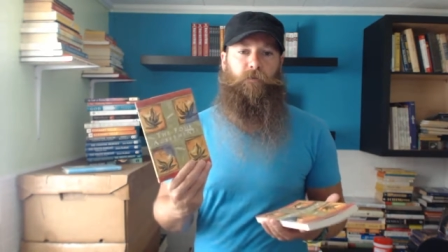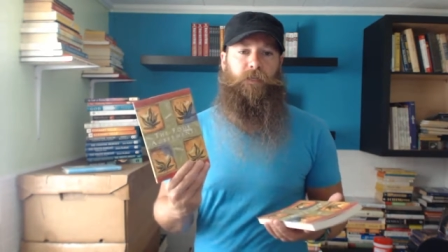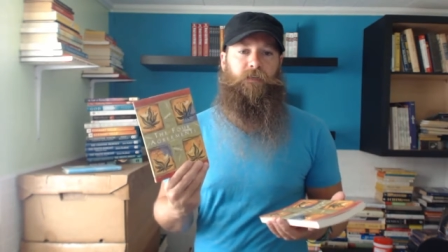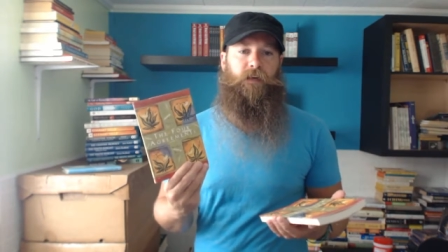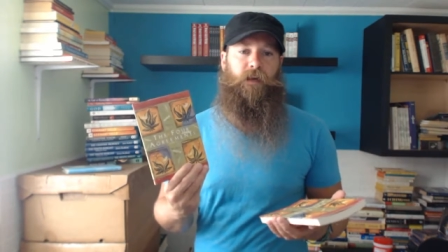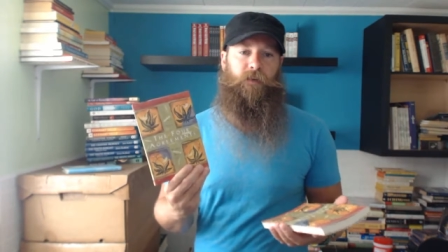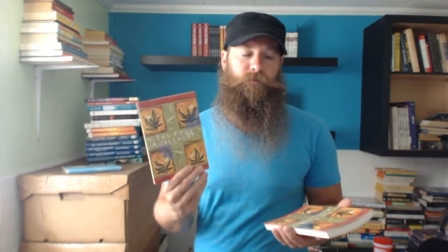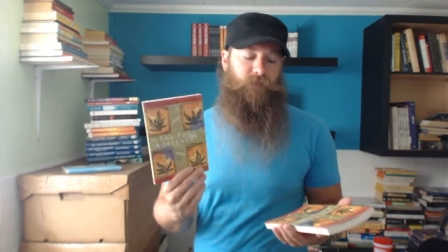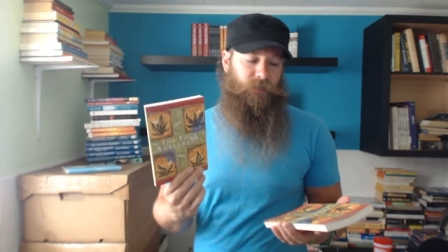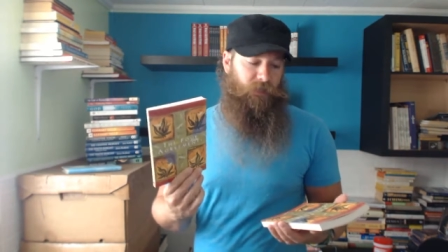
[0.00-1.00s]
many
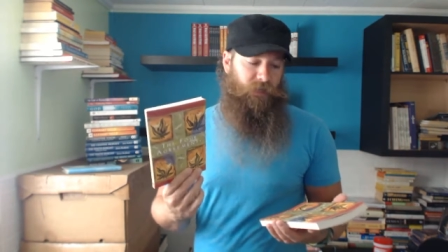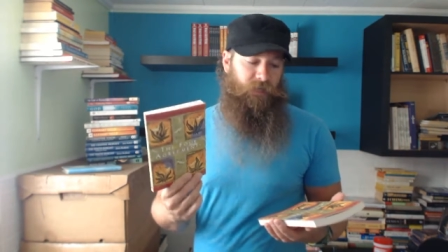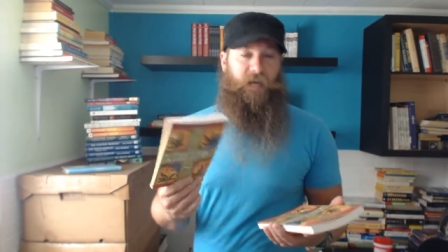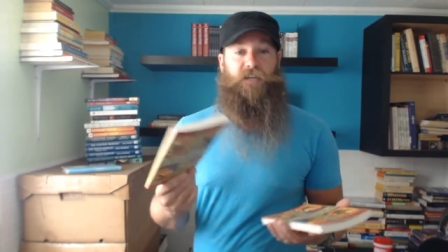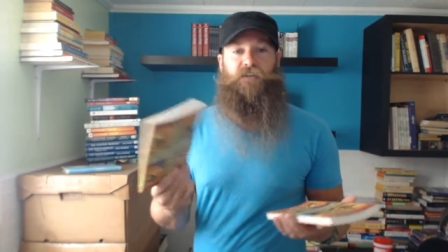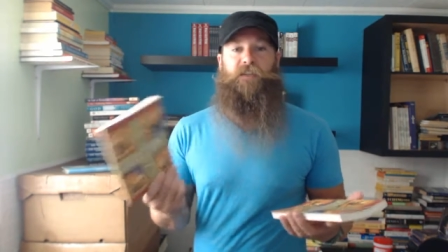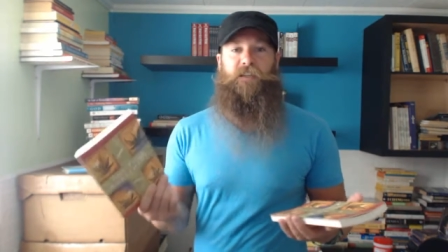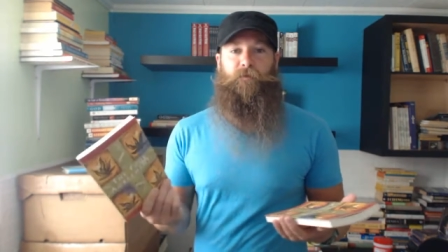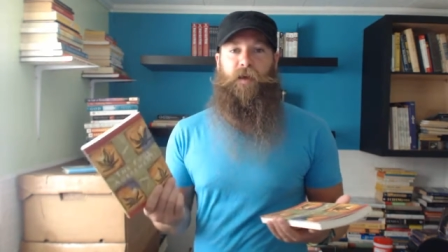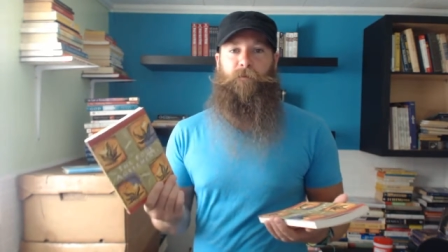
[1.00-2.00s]
times. And I actually
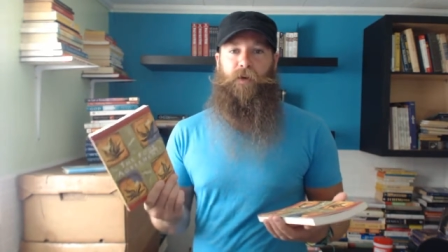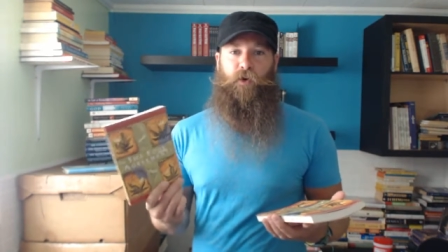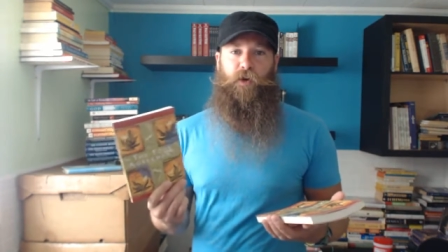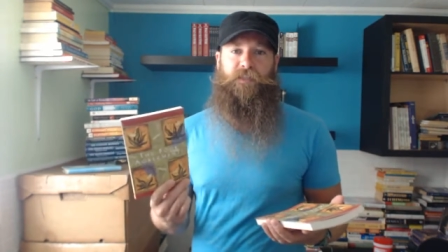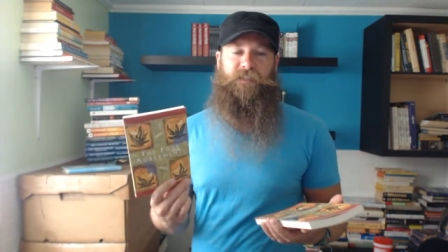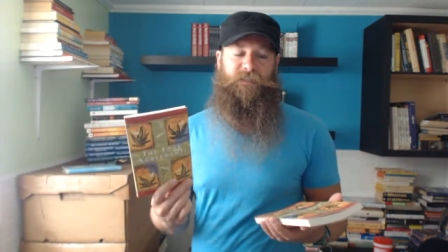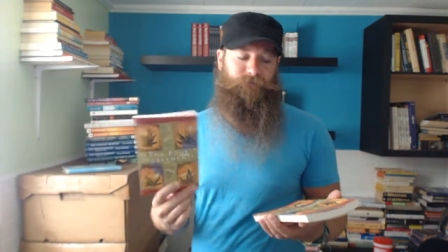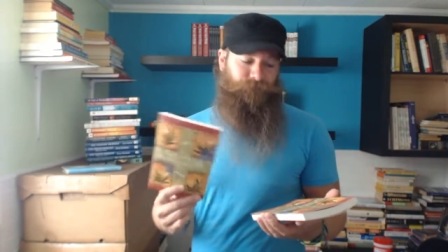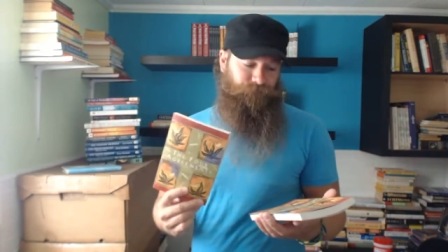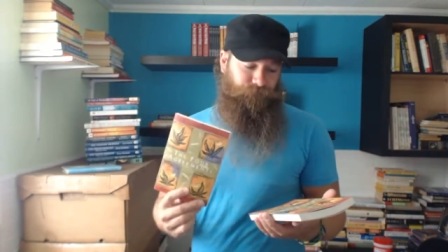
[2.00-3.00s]
ended up coming across it.